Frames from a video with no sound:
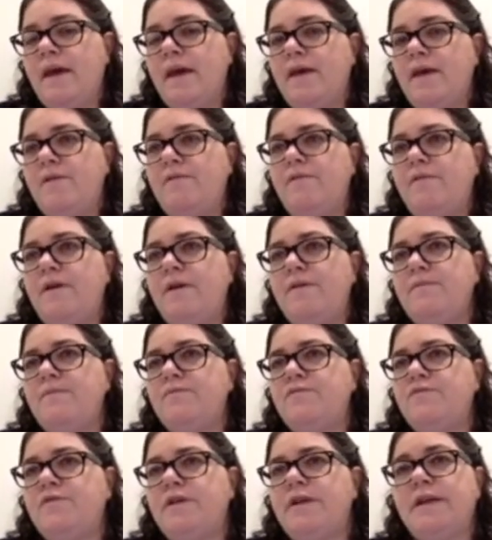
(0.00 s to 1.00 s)
If I'm
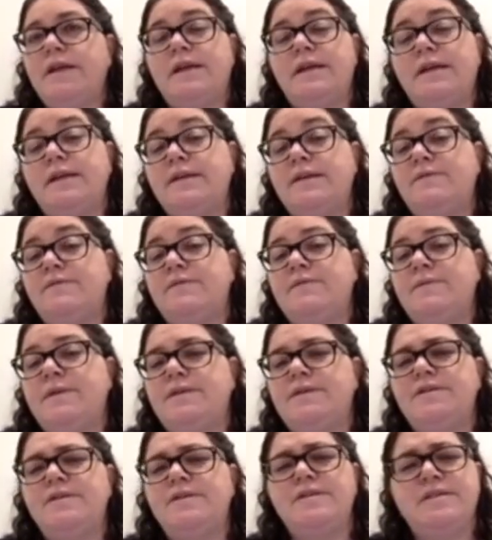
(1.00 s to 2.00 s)
trying to collect
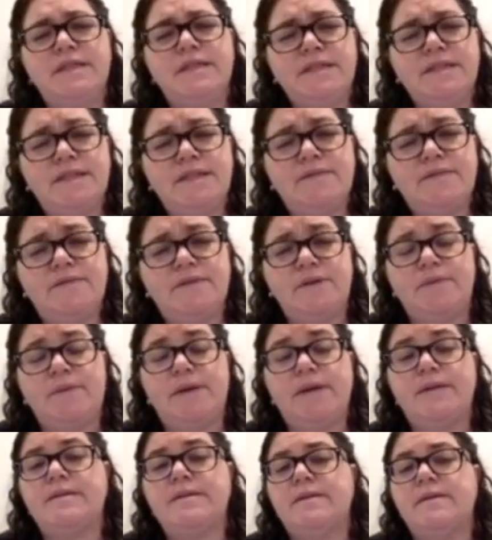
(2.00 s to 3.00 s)
information on sensitive
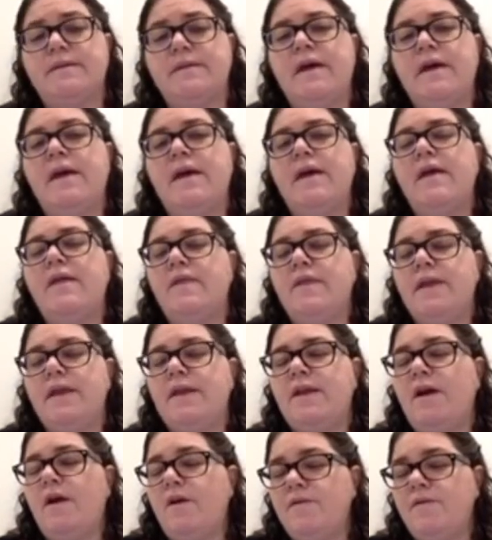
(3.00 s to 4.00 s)
topics, then
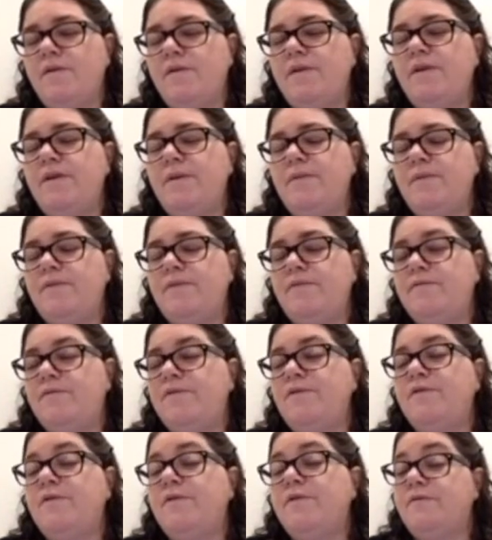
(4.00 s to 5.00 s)
often I
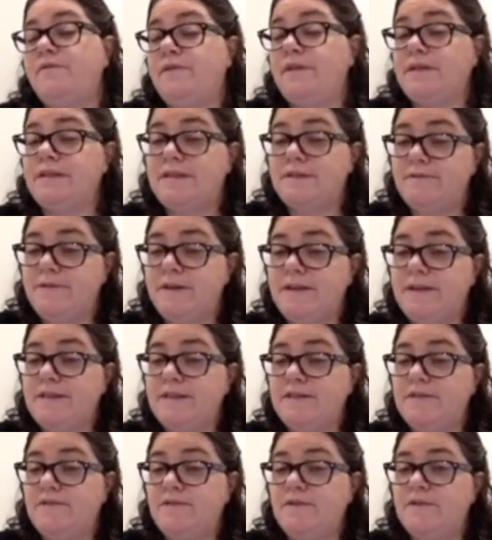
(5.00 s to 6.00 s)
prefer face-to-face
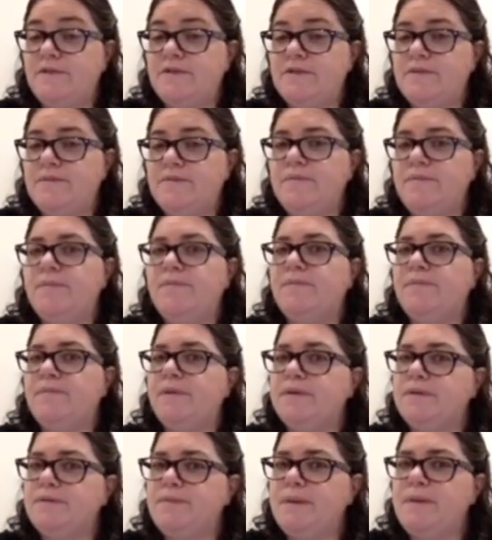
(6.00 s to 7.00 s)
interviews
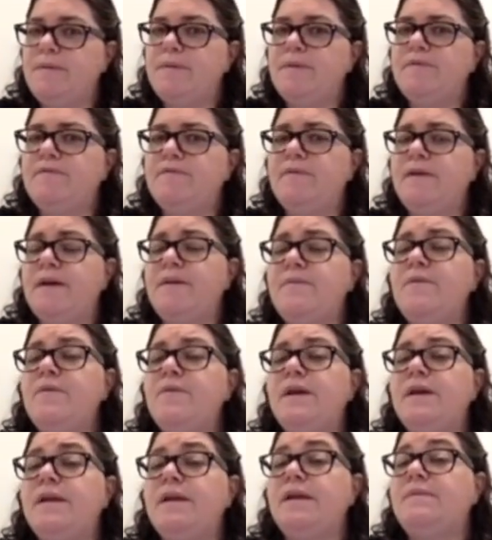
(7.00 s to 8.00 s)
because people are far more
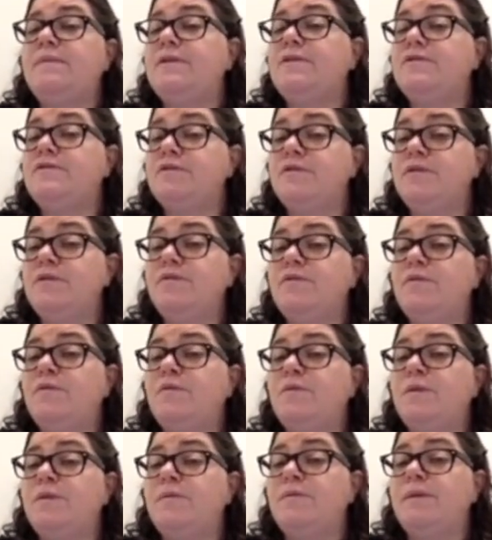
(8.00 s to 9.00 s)
likely to be truthful
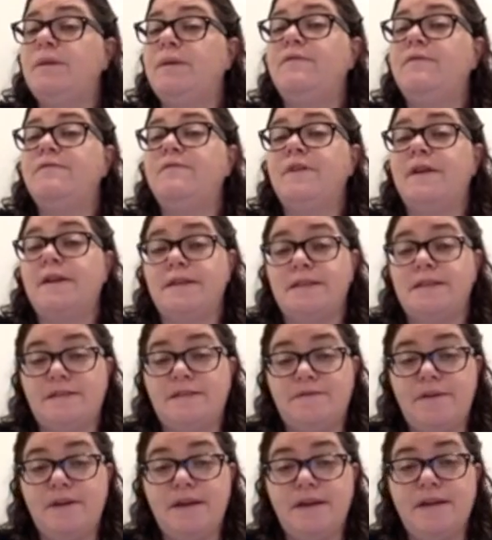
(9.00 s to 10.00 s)
with me
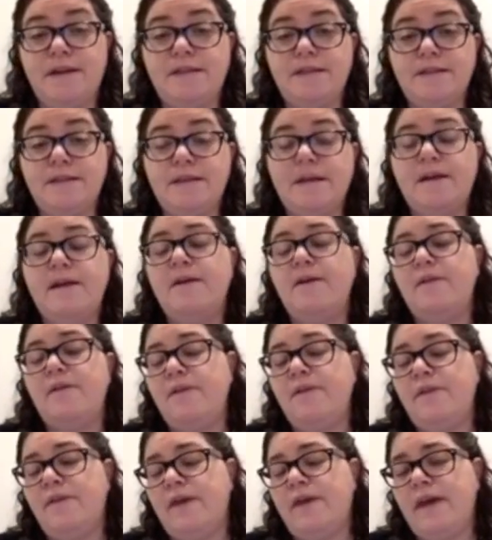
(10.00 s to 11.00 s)
face-to-face
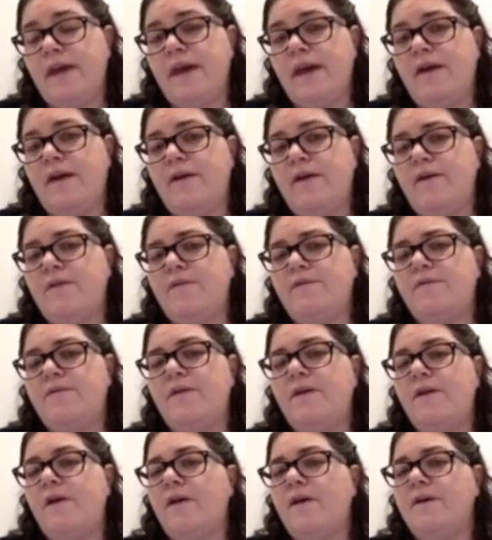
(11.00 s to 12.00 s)
than they are if
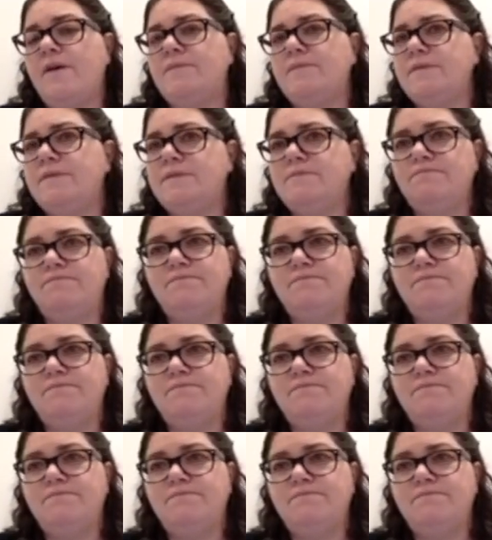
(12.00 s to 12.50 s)
I'm